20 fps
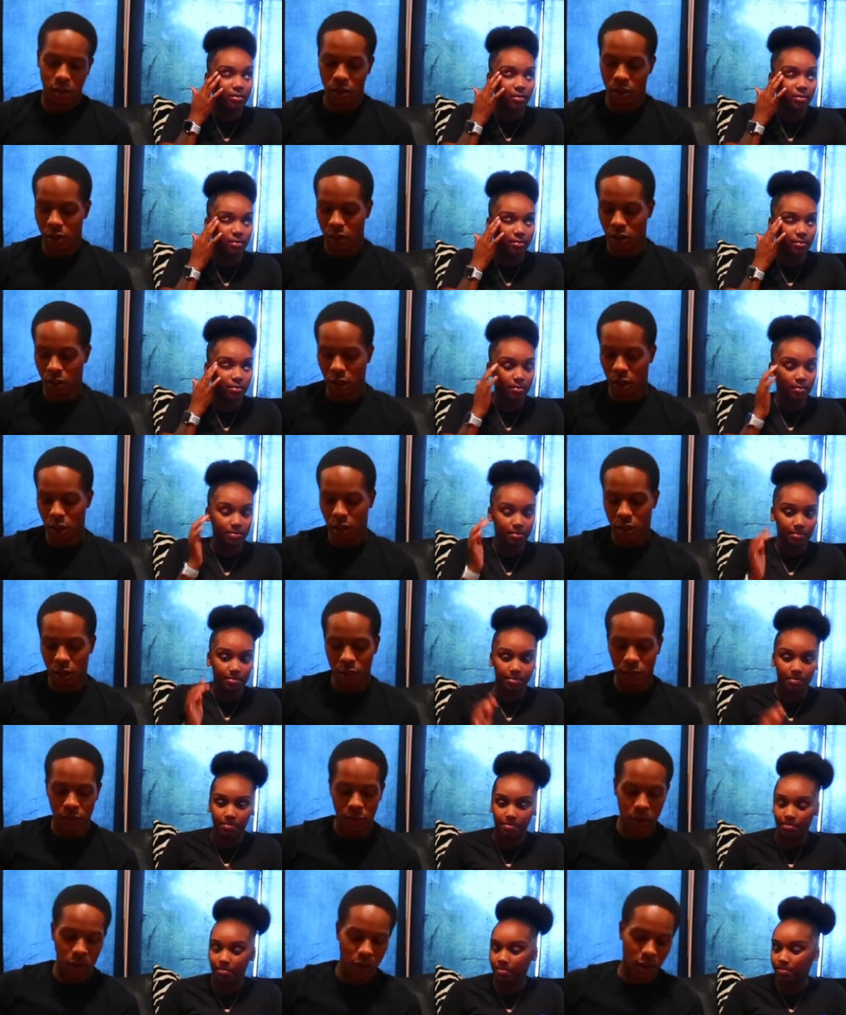Speaker 1: She trying to
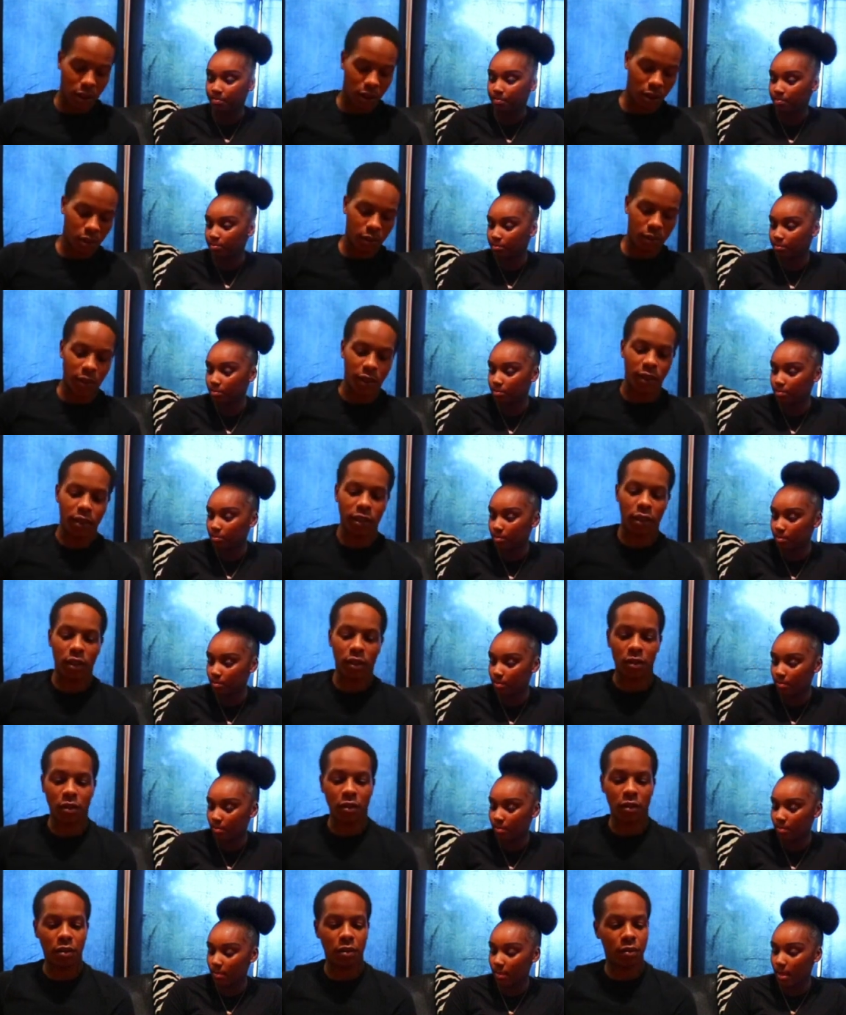come. She trying to come like the
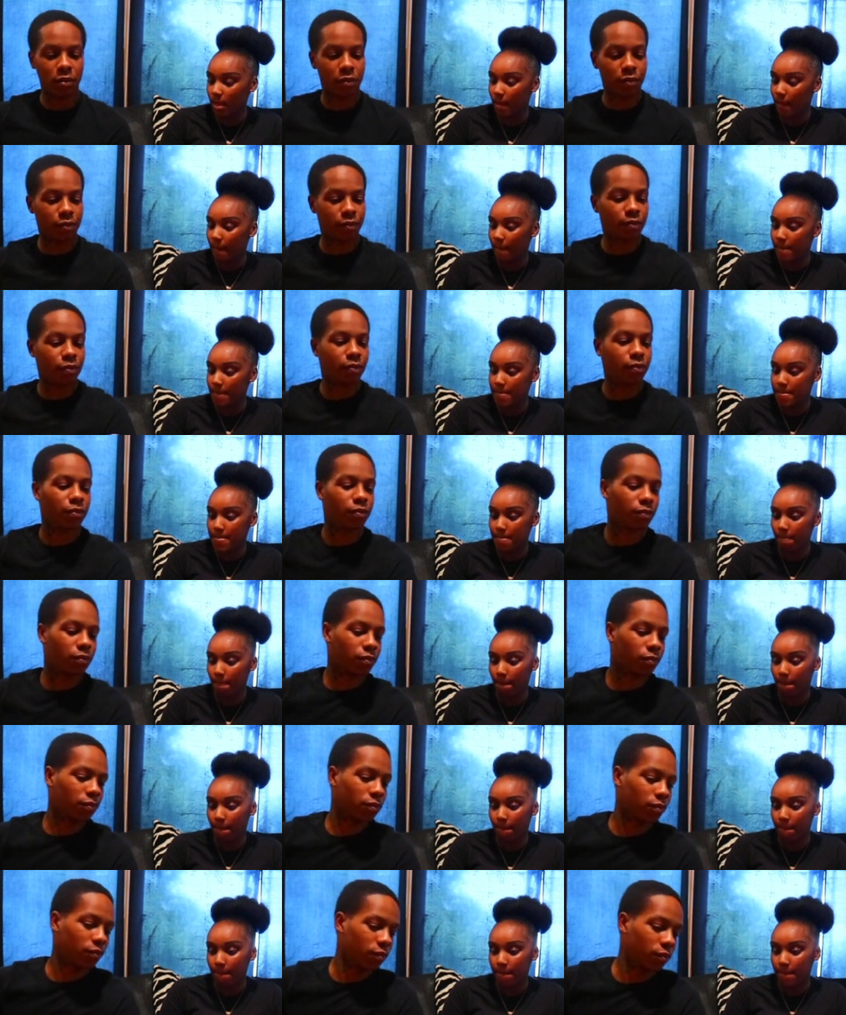kid.
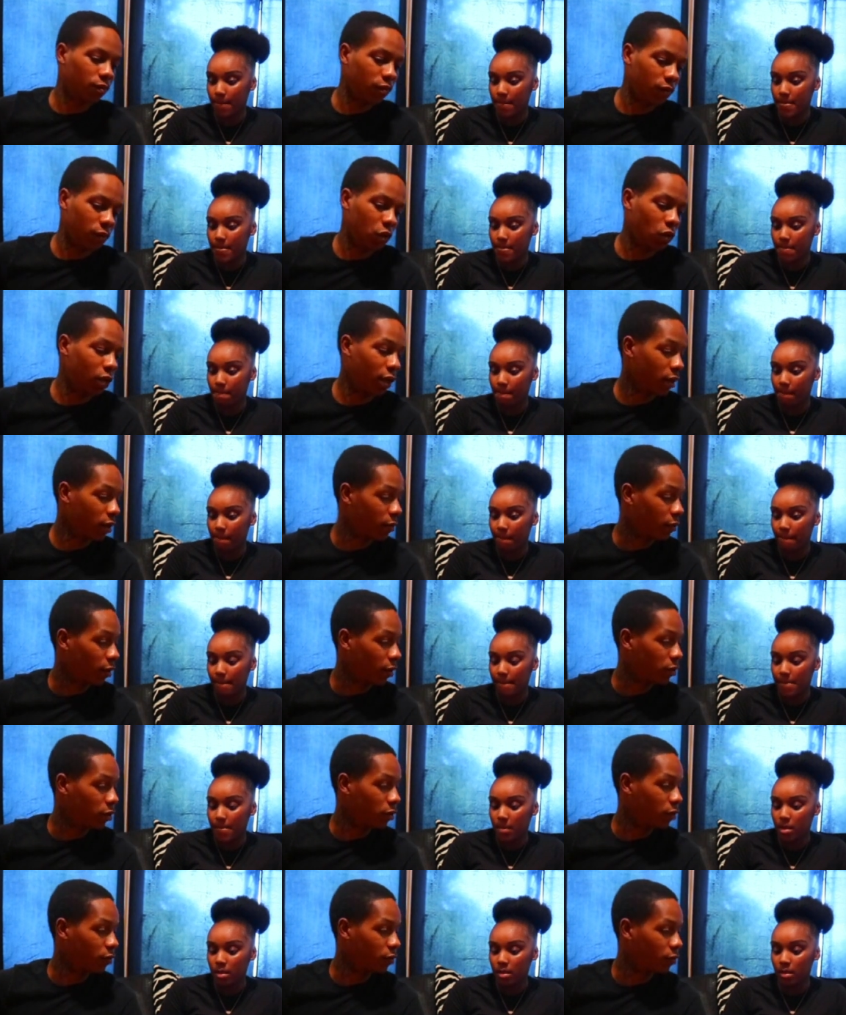You like him,
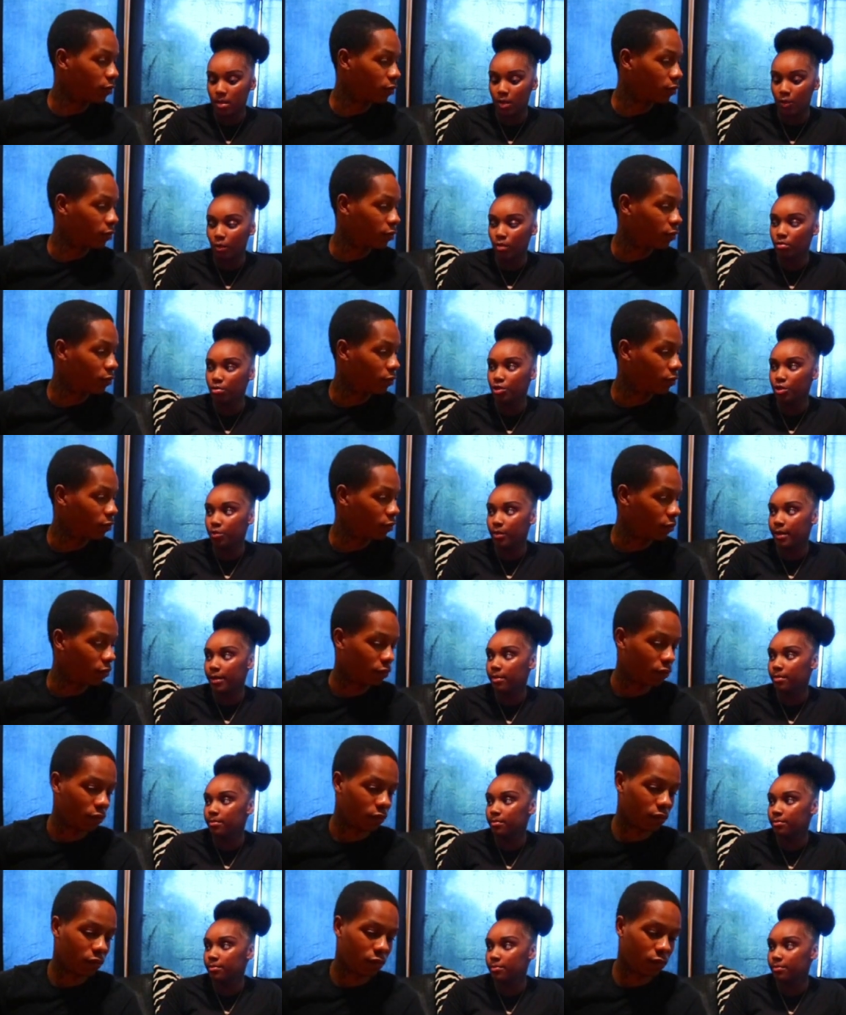baby?
Speaker 2: Yeah. What would you rate
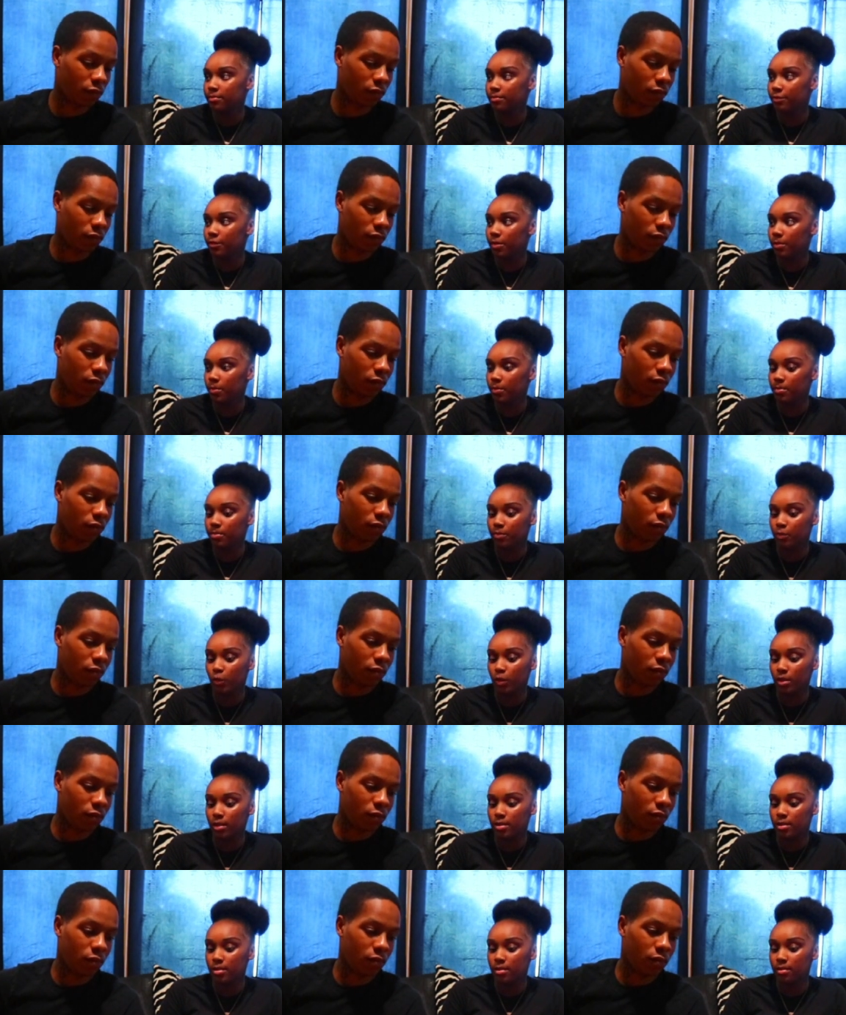him from
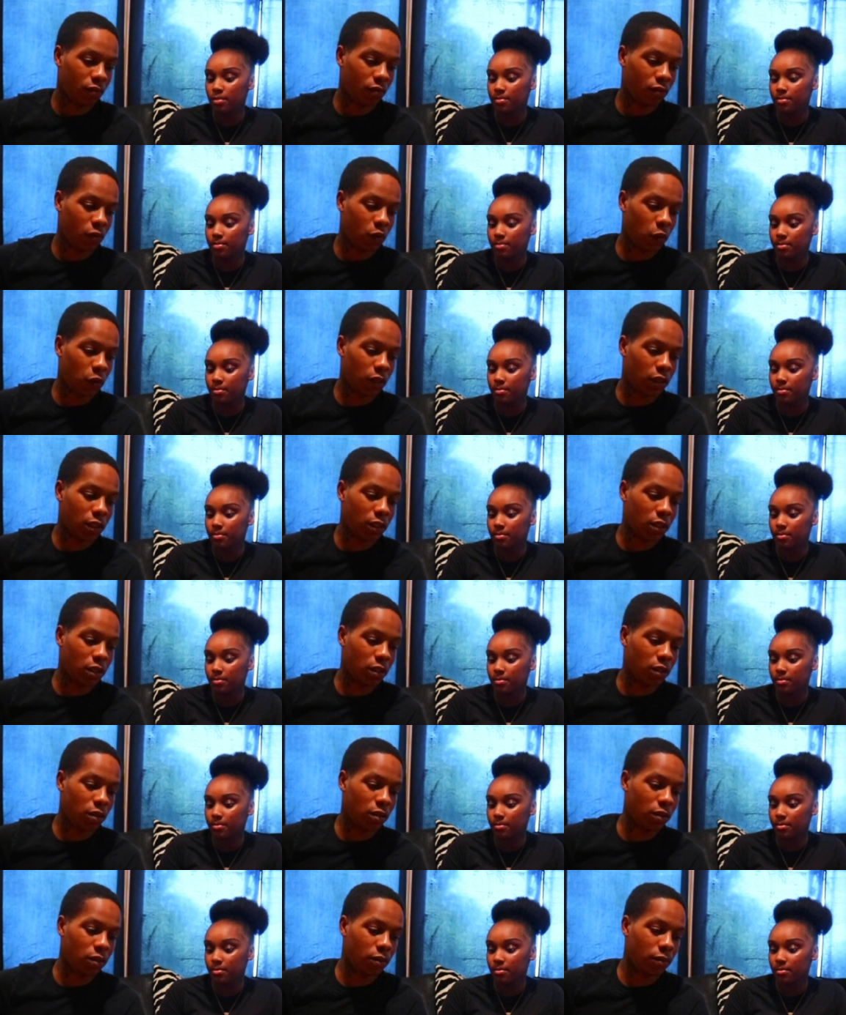one to ten?
Speaker 1: One to
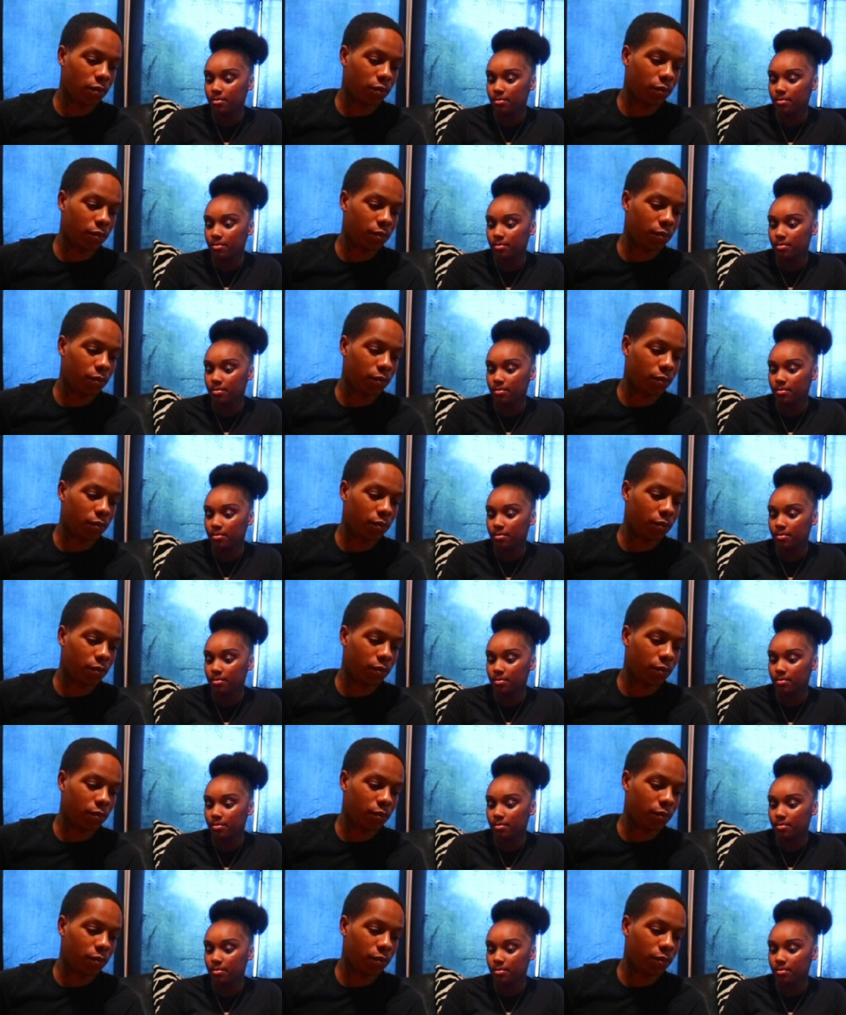ten.